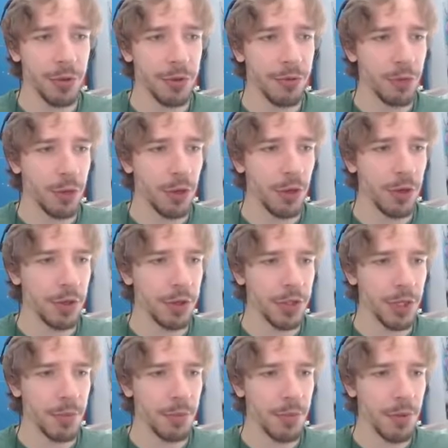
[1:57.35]
a long
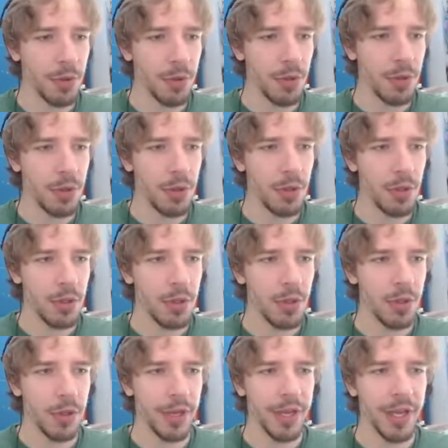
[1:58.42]
time.
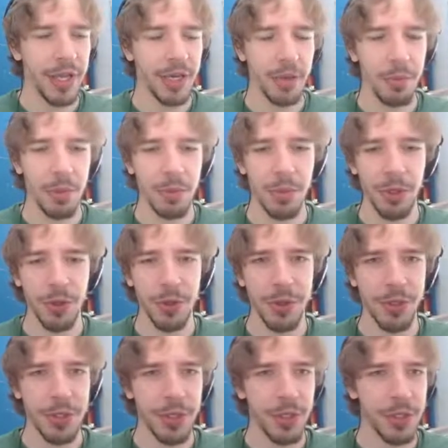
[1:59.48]
Oh, I hate the beeping
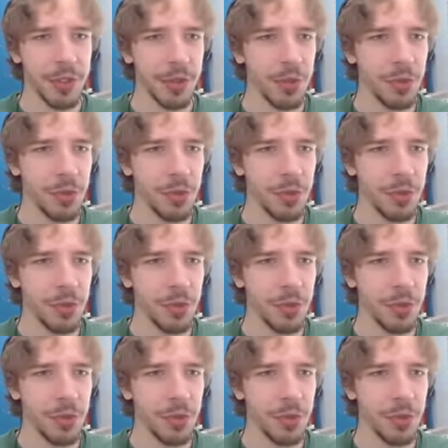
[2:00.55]
noise, that's new.